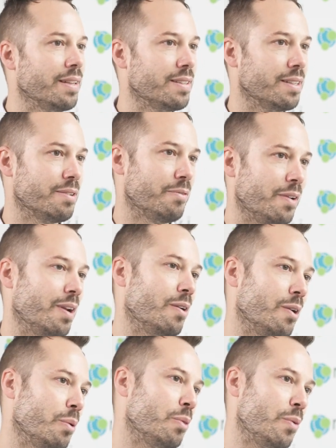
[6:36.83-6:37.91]
It's a very
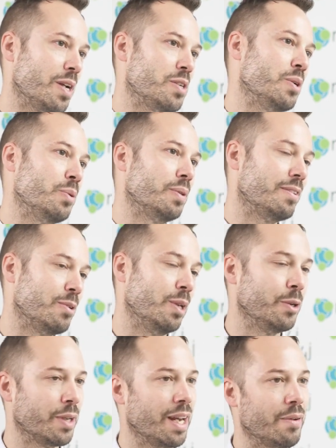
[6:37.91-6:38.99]
low threshold to
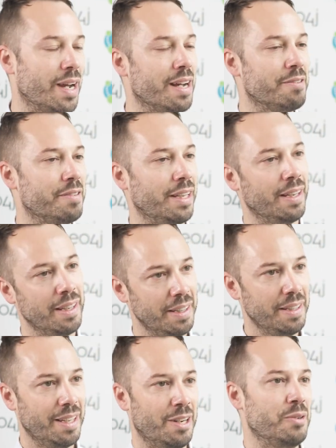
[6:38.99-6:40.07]
look at a graph and
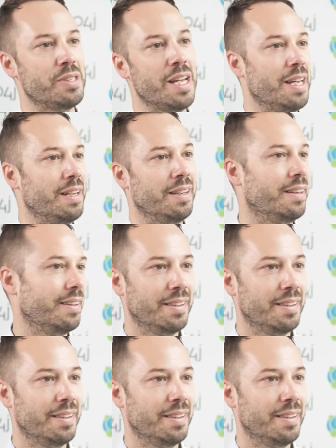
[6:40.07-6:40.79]
understand